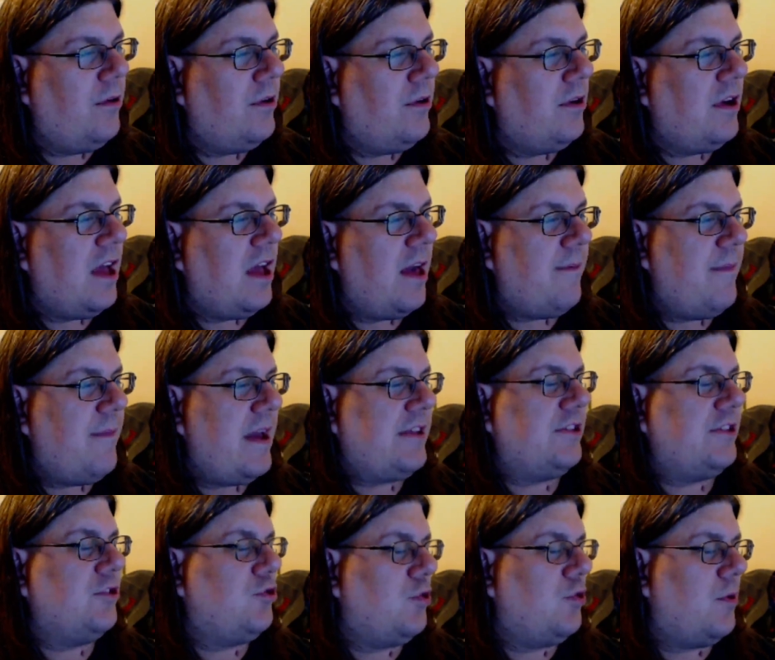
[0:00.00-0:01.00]
and make the
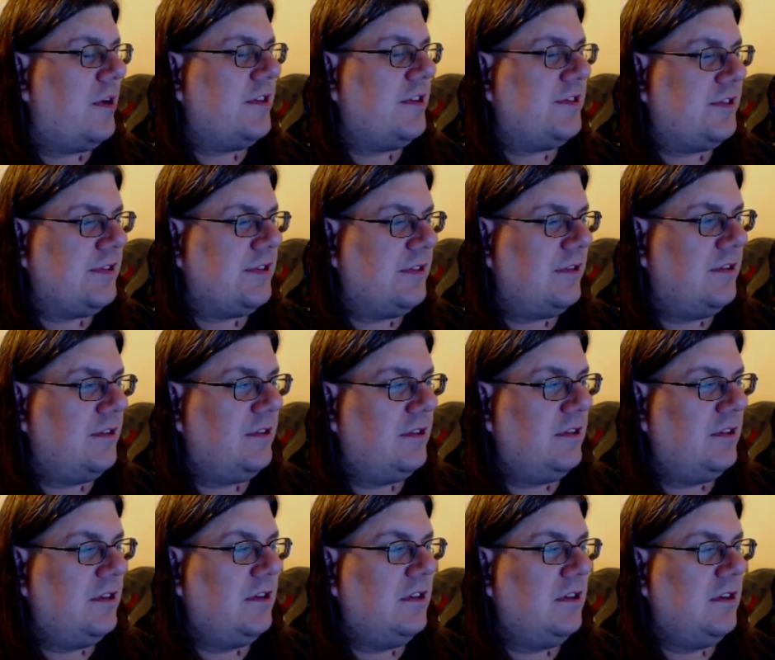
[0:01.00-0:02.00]
choice.
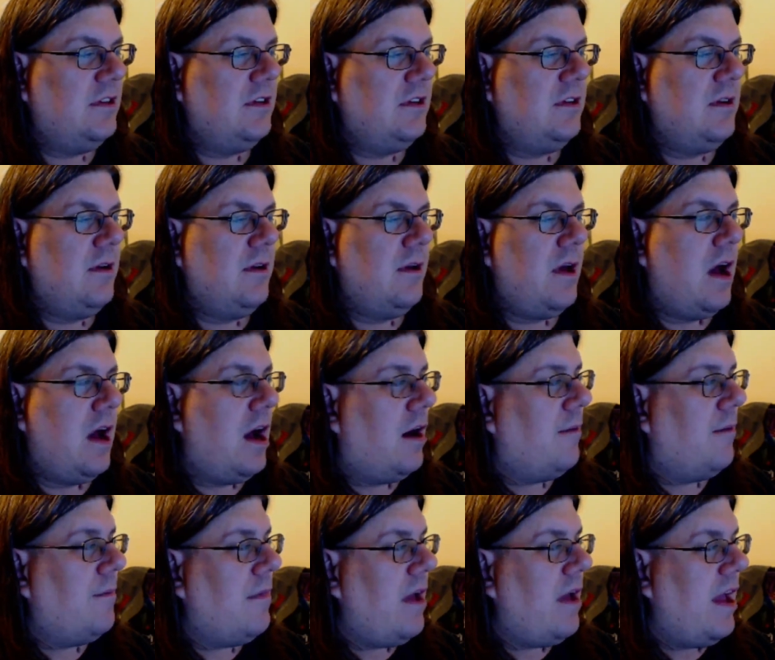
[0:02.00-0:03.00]

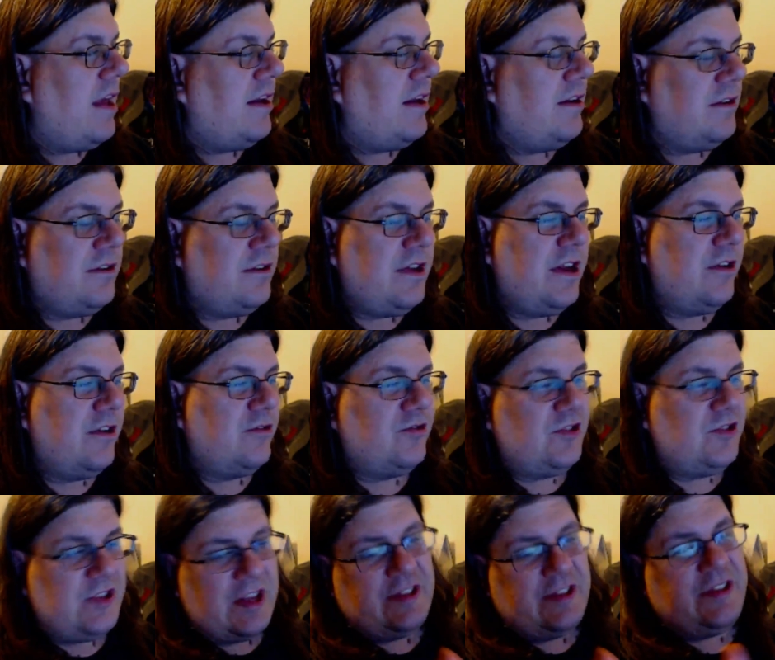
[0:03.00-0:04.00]
And, it
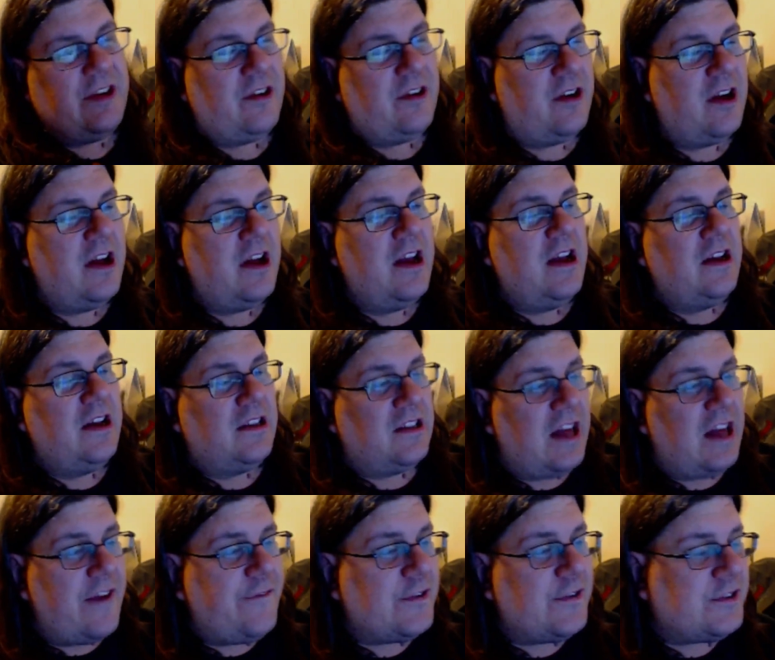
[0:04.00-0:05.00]
says here,
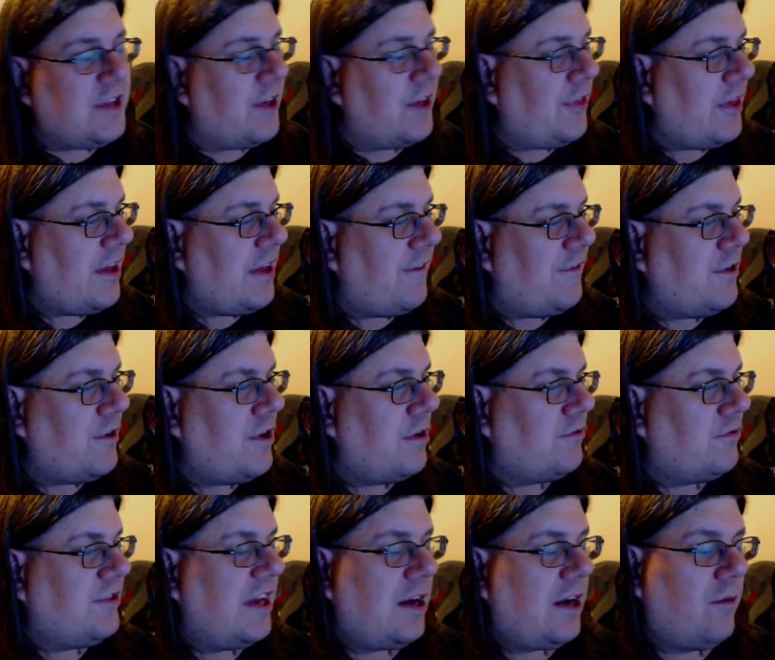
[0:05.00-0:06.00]
life is nothing if you don't
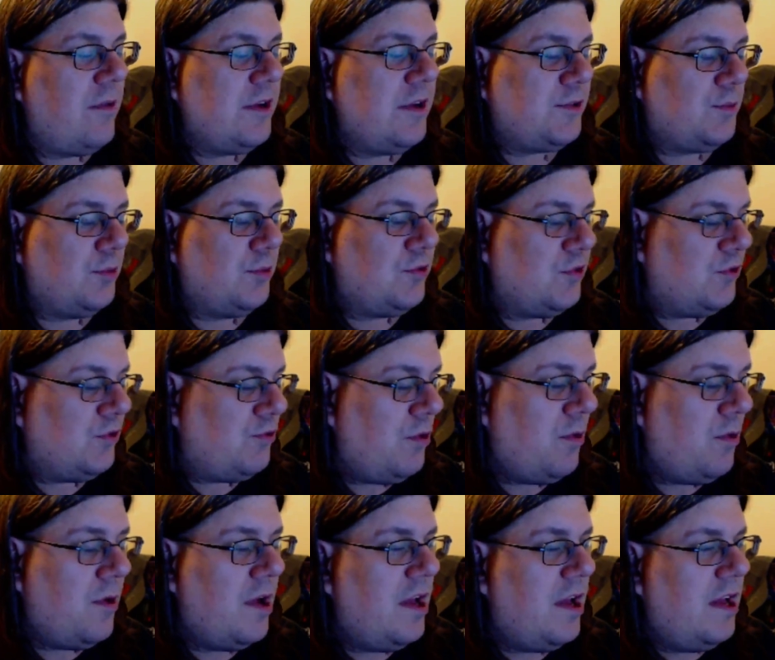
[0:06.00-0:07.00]
take a risk, which is true.
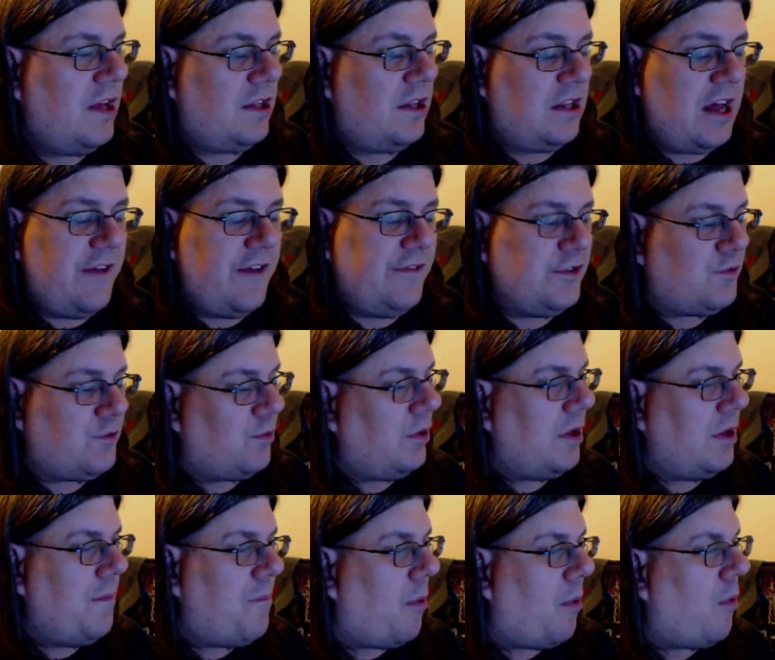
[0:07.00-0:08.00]
Life is really
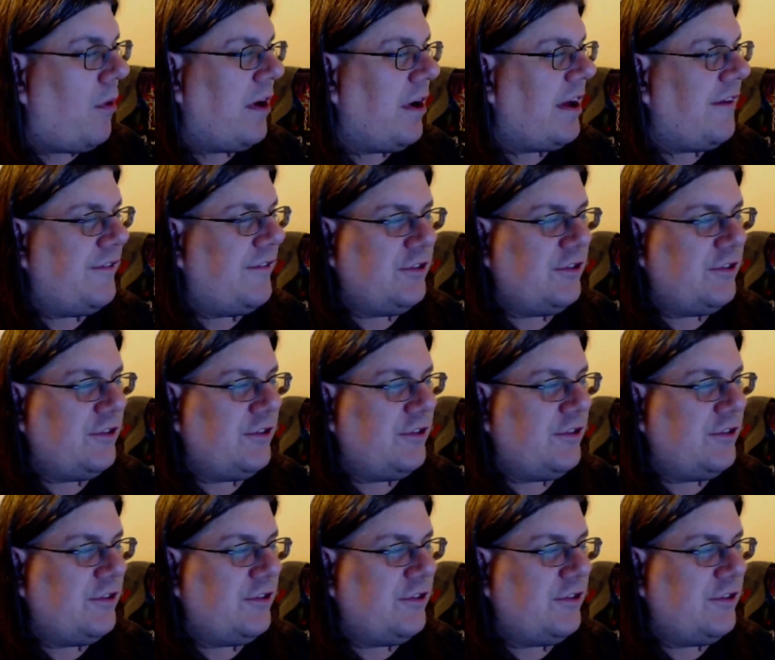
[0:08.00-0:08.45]
boring if you